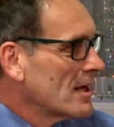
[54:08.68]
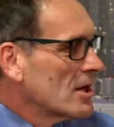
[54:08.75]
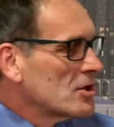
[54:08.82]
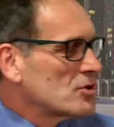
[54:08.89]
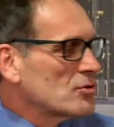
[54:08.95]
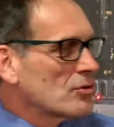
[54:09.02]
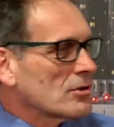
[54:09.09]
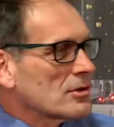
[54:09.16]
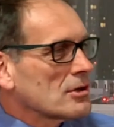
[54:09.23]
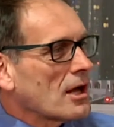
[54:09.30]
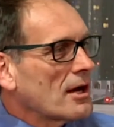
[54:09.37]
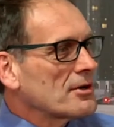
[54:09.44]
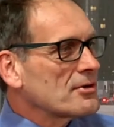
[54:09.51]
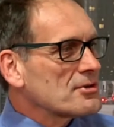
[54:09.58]
To
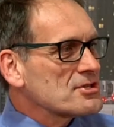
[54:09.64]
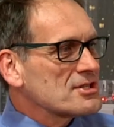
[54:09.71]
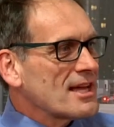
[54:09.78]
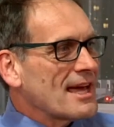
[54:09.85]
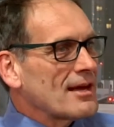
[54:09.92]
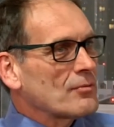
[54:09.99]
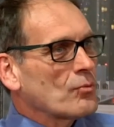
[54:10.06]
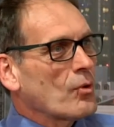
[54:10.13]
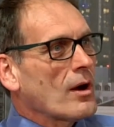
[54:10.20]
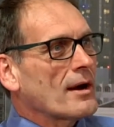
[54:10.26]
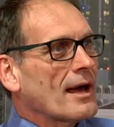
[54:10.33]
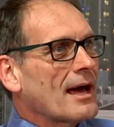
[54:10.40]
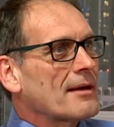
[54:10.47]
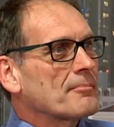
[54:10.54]
understand what
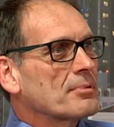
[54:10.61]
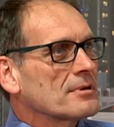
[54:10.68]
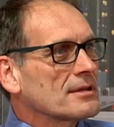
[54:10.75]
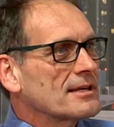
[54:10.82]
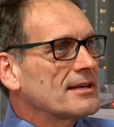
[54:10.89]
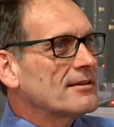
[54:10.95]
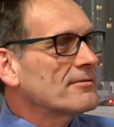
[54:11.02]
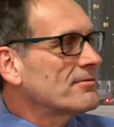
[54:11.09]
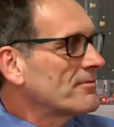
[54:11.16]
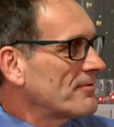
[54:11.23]
I believe